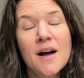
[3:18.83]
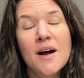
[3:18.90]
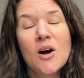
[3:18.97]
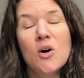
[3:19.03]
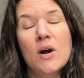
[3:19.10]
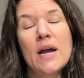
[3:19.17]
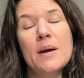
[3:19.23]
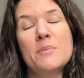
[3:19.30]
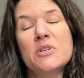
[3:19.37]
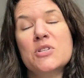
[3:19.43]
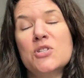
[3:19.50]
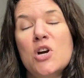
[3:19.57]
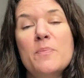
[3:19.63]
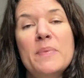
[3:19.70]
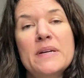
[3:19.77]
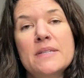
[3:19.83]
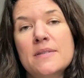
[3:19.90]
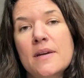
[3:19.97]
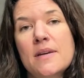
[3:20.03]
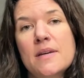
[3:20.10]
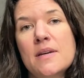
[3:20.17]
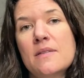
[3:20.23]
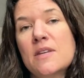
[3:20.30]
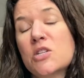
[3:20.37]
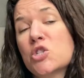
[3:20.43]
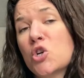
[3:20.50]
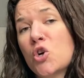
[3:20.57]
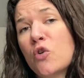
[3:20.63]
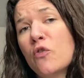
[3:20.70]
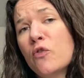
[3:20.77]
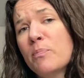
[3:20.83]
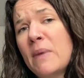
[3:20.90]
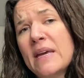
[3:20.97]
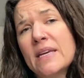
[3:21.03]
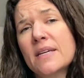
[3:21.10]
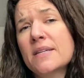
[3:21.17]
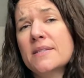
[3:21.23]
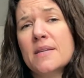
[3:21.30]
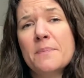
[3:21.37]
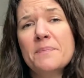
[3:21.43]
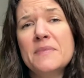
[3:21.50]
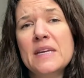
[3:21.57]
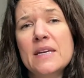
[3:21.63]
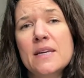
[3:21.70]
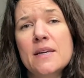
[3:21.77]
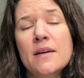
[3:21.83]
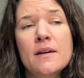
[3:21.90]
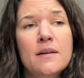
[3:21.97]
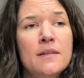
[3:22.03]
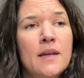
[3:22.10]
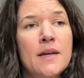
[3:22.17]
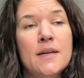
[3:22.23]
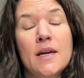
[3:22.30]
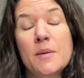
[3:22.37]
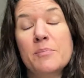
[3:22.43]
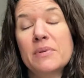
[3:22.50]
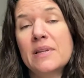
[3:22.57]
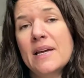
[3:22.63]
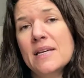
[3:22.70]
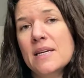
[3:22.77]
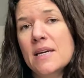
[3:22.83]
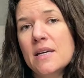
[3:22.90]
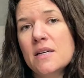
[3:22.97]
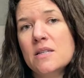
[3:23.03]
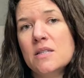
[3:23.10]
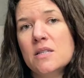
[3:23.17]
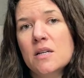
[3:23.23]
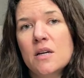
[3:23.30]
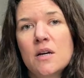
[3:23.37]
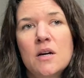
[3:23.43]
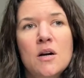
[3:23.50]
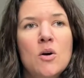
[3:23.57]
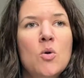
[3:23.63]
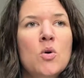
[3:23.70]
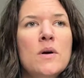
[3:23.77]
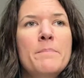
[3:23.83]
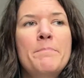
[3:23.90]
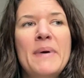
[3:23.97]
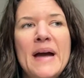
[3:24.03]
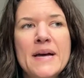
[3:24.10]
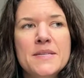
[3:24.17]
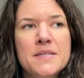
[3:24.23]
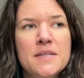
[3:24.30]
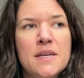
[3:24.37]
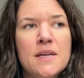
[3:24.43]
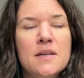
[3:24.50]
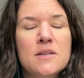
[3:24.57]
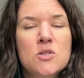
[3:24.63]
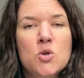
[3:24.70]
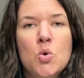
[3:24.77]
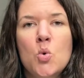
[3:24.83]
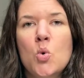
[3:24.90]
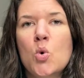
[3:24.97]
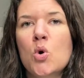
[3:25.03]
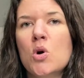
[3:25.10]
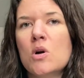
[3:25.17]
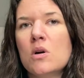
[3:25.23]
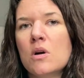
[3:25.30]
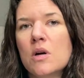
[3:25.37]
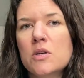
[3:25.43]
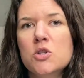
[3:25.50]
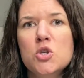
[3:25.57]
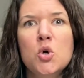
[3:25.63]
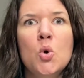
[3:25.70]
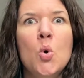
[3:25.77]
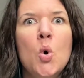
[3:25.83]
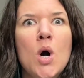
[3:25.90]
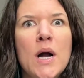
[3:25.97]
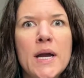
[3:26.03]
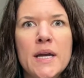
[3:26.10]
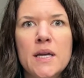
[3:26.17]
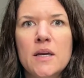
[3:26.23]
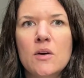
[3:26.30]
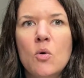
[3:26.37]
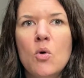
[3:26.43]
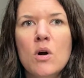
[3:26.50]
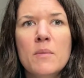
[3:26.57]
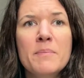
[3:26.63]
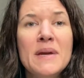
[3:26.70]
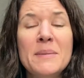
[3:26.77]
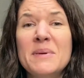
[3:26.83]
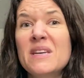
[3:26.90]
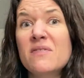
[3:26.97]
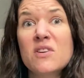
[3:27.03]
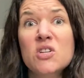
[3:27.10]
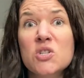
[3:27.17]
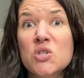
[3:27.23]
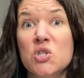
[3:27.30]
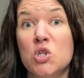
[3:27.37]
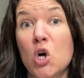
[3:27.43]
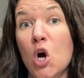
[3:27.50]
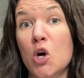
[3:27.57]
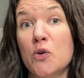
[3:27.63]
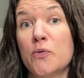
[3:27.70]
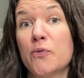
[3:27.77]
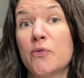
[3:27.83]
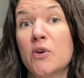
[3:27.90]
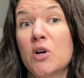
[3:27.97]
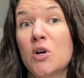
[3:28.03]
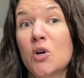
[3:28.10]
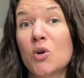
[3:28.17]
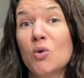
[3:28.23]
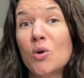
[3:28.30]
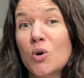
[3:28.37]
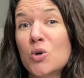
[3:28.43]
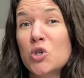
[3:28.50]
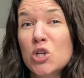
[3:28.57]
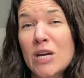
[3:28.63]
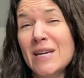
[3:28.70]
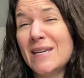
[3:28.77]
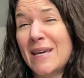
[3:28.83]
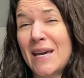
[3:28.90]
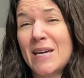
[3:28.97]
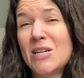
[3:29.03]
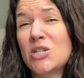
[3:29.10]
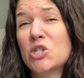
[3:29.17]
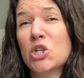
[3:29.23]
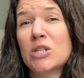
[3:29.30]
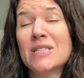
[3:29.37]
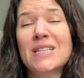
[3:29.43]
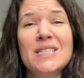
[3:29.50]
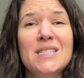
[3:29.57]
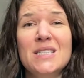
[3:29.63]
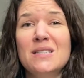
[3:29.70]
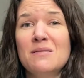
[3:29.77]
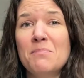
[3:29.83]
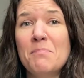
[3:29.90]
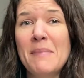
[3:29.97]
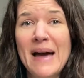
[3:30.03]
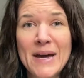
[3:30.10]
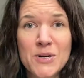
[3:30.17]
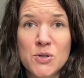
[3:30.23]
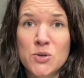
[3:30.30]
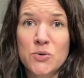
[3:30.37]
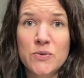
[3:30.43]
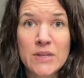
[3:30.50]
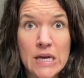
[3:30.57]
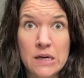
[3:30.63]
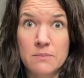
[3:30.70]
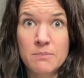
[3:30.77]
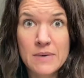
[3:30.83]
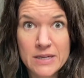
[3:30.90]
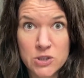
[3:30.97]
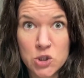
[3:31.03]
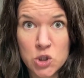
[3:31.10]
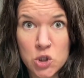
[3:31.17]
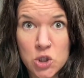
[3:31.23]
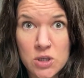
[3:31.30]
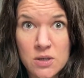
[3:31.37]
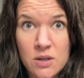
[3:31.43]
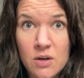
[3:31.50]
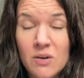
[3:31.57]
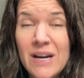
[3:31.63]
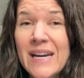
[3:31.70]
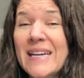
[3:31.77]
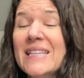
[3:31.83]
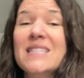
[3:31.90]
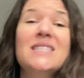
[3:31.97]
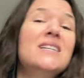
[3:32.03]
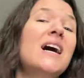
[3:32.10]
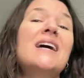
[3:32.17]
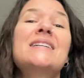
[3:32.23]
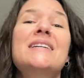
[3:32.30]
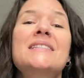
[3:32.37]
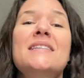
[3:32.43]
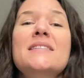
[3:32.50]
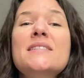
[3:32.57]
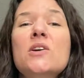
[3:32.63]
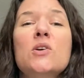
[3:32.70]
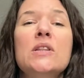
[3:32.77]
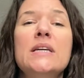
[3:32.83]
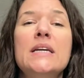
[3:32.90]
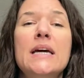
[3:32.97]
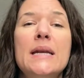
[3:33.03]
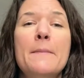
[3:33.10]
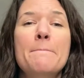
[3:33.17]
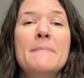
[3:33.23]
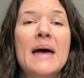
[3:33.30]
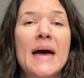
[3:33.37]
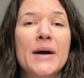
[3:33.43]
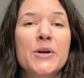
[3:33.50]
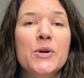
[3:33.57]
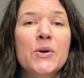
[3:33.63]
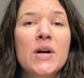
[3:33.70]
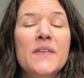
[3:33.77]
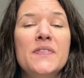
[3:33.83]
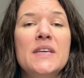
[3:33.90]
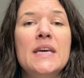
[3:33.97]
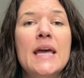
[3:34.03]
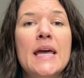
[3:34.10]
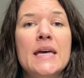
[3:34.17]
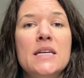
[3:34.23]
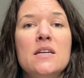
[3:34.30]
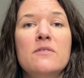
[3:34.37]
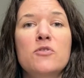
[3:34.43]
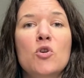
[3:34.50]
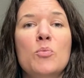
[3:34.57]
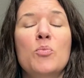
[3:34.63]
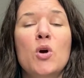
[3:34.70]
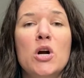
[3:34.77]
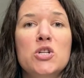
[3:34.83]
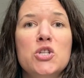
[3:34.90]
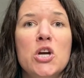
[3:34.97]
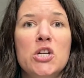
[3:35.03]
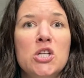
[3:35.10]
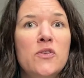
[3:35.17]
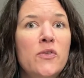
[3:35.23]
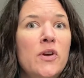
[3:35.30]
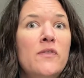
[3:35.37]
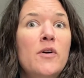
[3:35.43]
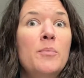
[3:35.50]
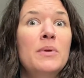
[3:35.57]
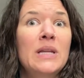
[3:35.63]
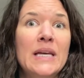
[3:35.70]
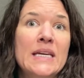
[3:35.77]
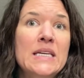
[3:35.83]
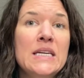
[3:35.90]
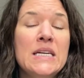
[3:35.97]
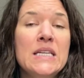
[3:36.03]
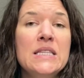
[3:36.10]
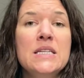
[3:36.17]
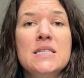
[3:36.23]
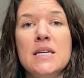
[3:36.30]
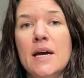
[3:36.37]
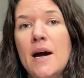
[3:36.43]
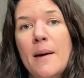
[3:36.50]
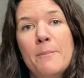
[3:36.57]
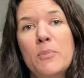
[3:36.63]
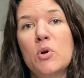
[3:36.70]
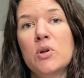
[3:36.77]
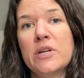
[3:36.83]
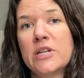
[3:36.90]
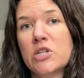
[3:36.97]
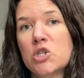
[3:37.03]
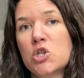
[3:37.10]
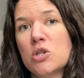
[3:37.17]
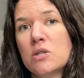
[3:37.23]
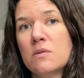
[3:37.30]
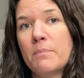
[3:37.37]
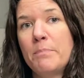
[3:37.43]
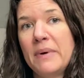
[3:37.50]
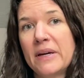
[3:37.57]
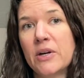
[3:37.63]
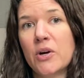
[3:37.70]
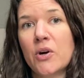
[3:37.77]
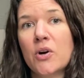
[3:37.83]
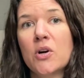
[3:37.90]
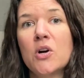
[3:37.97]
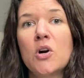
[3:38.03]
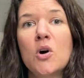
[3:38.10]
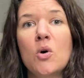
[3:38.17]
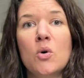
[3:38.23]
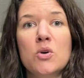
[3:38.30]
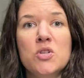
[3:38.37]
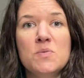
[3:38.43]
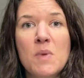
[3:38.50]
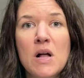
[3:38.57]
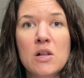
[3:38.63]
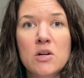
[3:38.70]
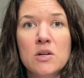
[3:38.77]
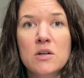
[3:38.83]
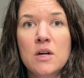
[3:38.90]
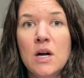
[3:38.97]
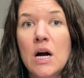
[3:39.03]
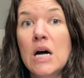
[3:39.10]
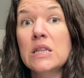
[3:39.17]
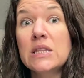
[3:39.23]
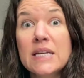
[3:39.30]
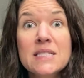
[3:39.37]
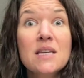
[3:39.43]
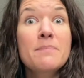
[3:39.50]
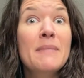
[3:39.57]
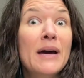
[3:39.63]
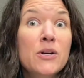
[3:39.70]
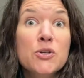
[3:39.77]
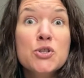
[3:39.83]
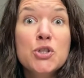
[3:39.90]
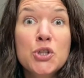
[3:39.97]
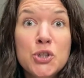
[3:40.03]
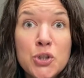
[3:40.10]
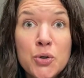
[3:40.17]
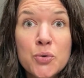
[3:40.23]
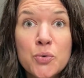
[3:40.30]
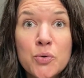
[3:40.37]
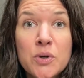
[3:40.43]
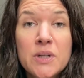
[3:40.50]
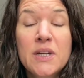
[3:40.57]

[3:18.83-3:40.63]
Okay, I'm going to start by saying that you're making something like a blanket or a basket or a toy or maybe even a scarf. Crochet gauge doesn't matter that much. Okay, it's not necessarily going to matter at the end of your project if you have a blanket that's a couple inches bigger or smaller, unless it matters to you.